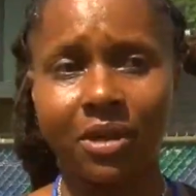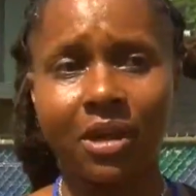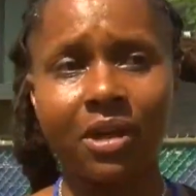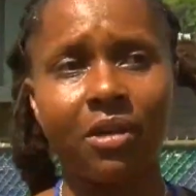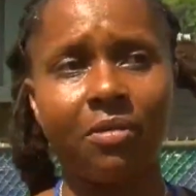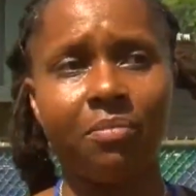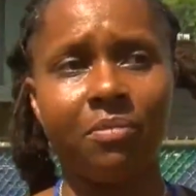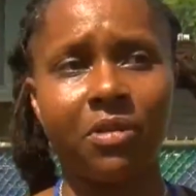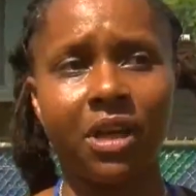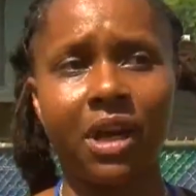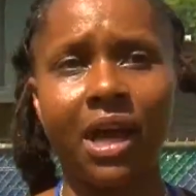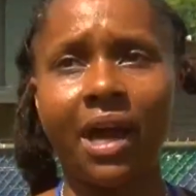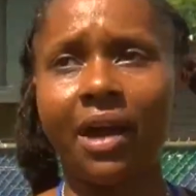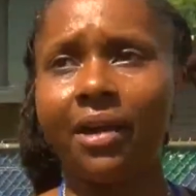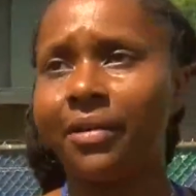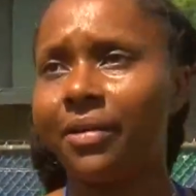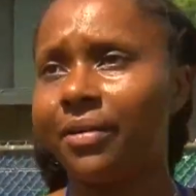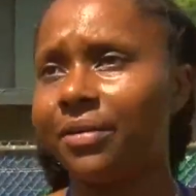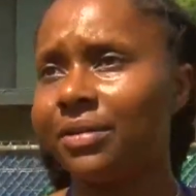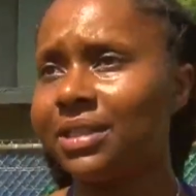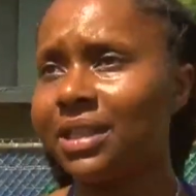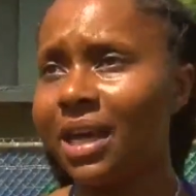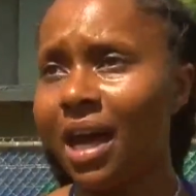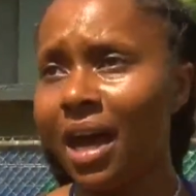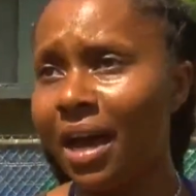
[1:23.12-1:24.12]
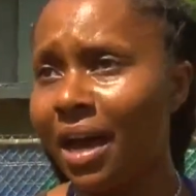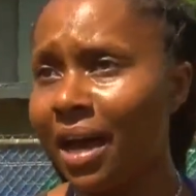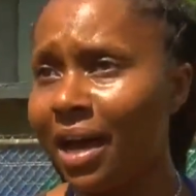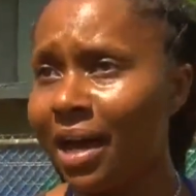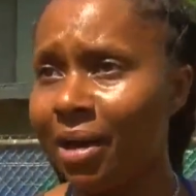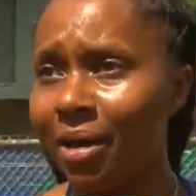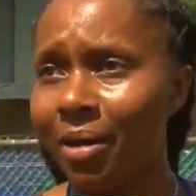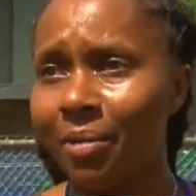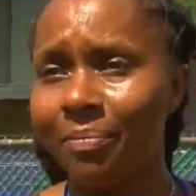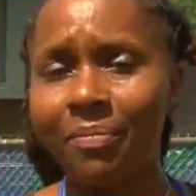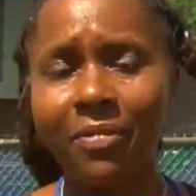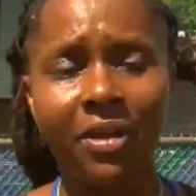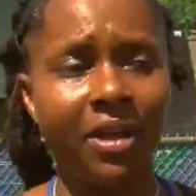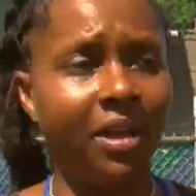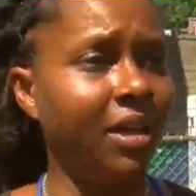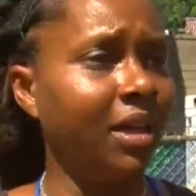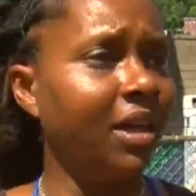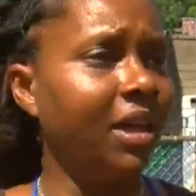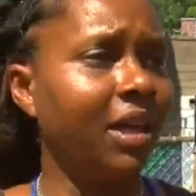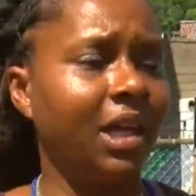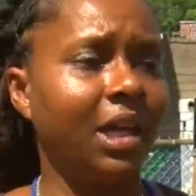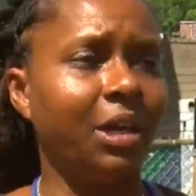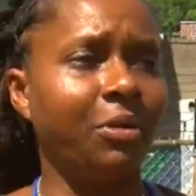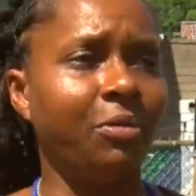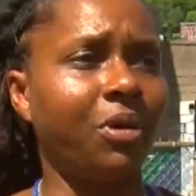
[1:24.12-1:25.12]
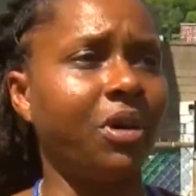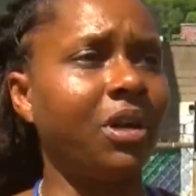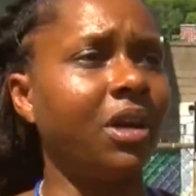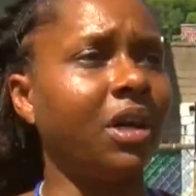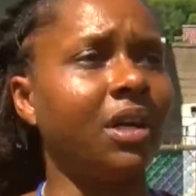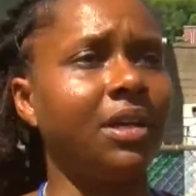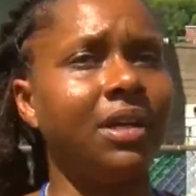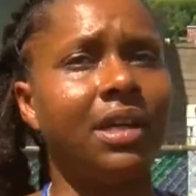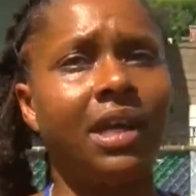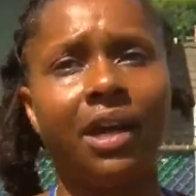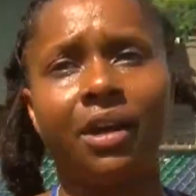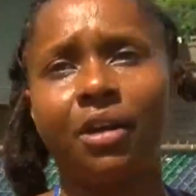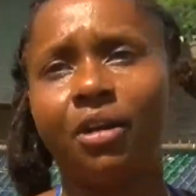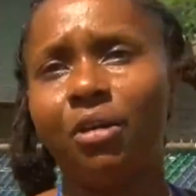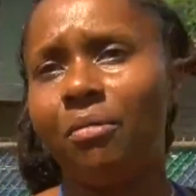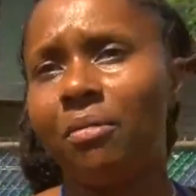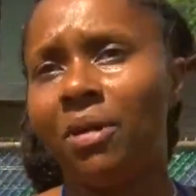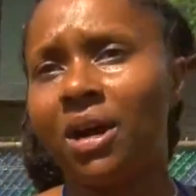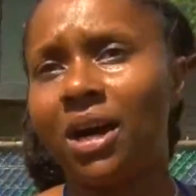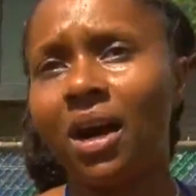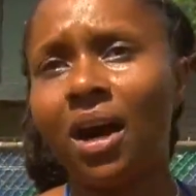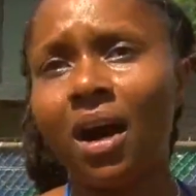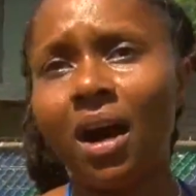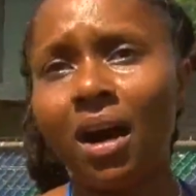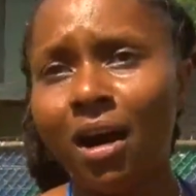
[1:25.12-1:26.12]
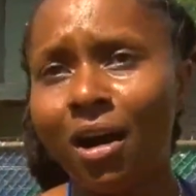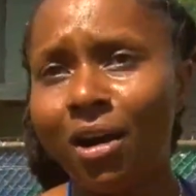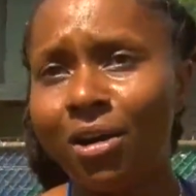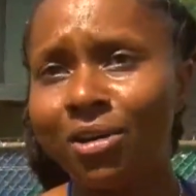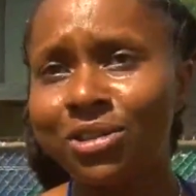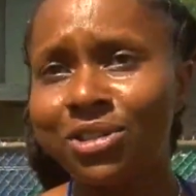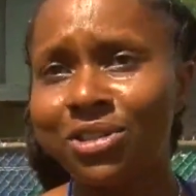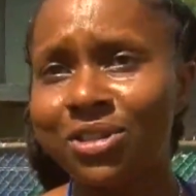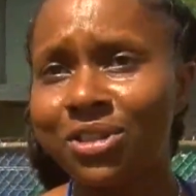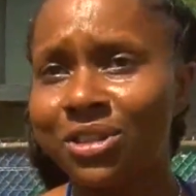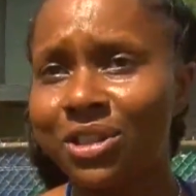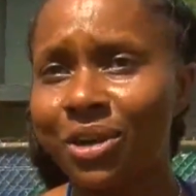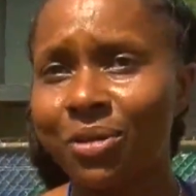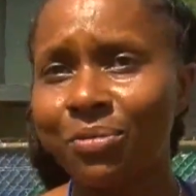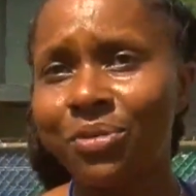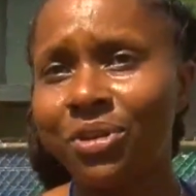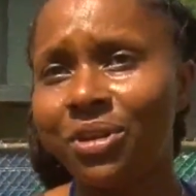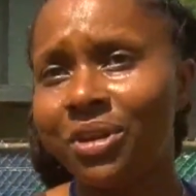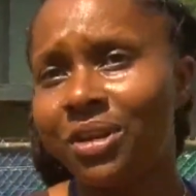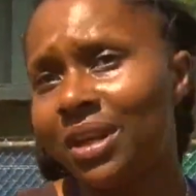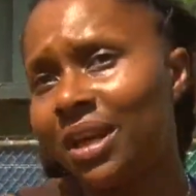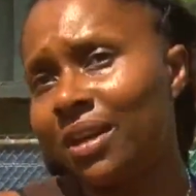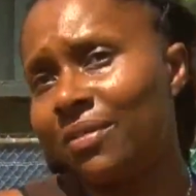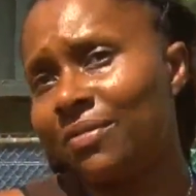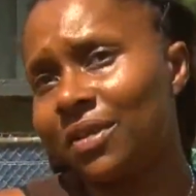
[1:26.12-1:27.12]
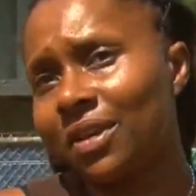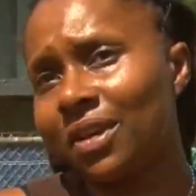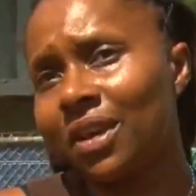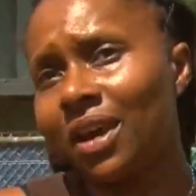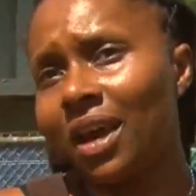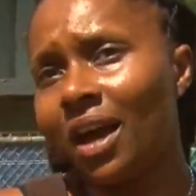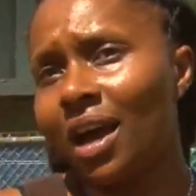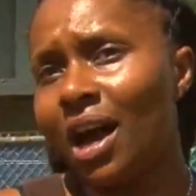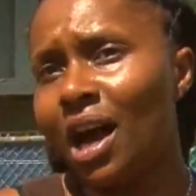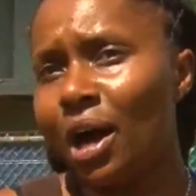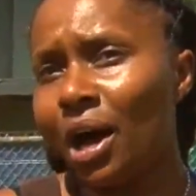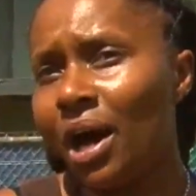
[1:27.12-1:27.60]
It would cut me down on time. It would cut down on my costs because I wouldn't have to